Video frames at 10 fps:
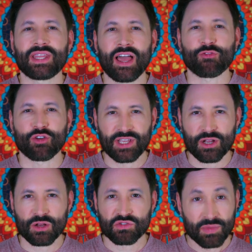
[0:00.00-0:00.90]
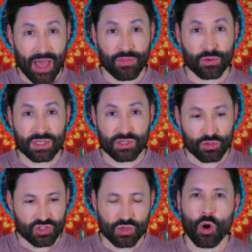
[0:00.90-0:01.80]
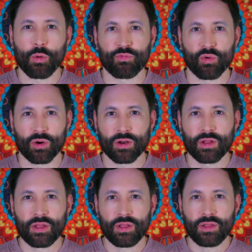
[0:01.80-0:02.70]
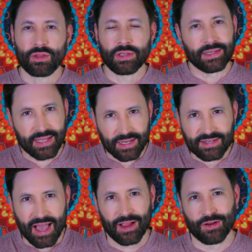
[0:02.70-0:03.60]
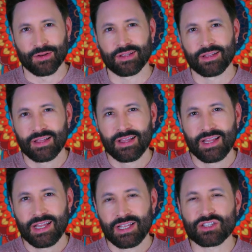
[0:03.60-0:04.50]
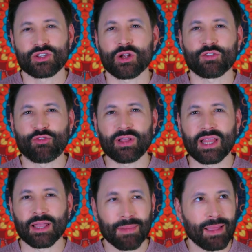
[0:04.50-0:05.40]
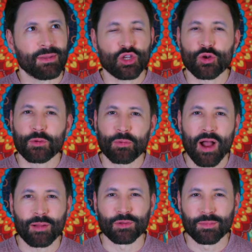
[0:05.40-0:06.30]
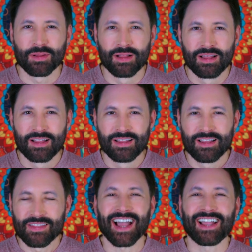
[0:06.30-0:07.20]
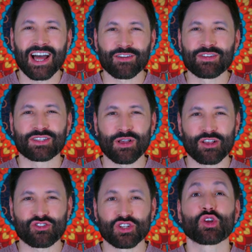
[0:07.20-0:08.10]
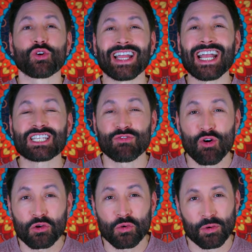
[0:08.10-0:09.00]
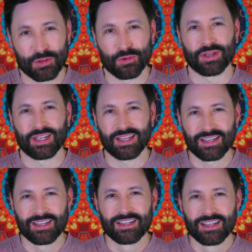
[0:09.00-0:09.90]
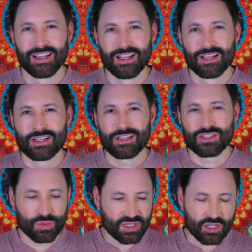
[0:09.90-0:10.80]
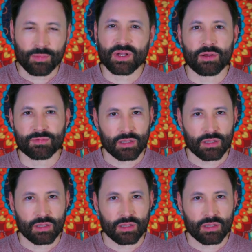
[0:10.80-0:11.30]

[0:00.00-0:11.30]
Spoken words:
that for years without the results you hope for, you get tired. You start to feel like maybe you're the problem. That kind of exhaustion creates vulnerability. So when someone comes